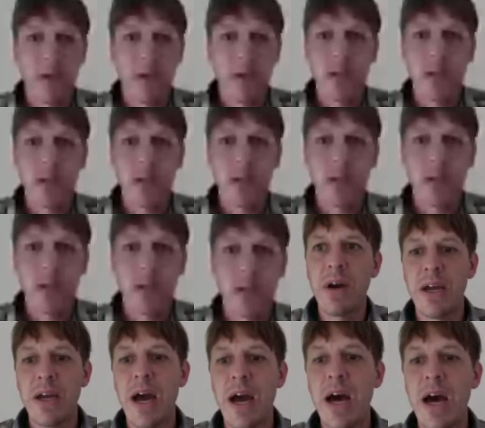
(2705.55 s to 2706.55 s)
So how do
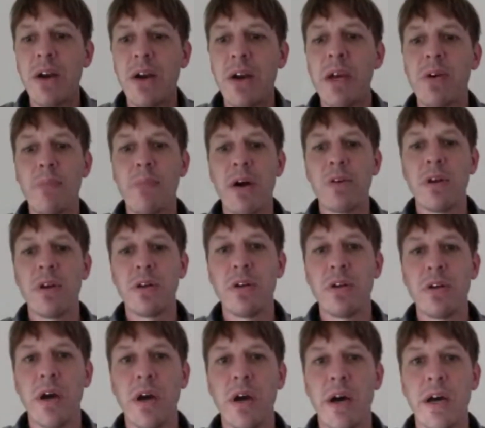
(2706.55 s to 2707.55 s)
I go
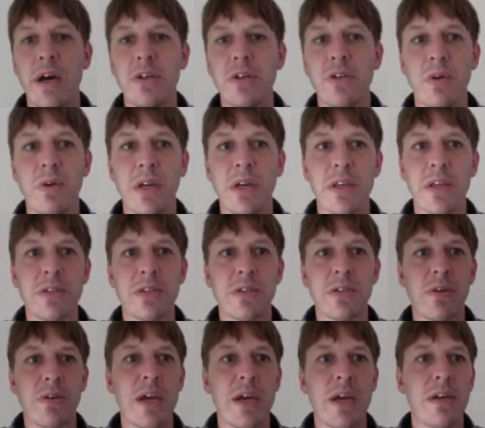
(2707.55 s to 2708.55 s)
about doing
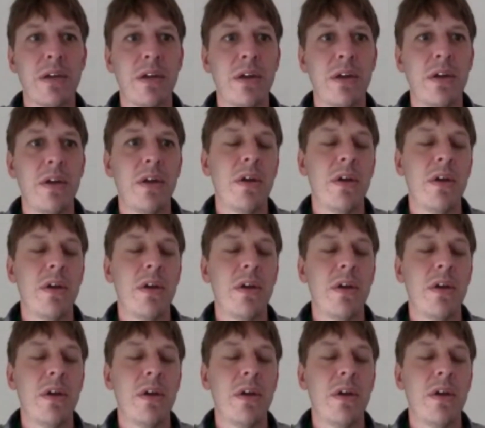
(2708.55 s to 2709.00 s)
this? Okay.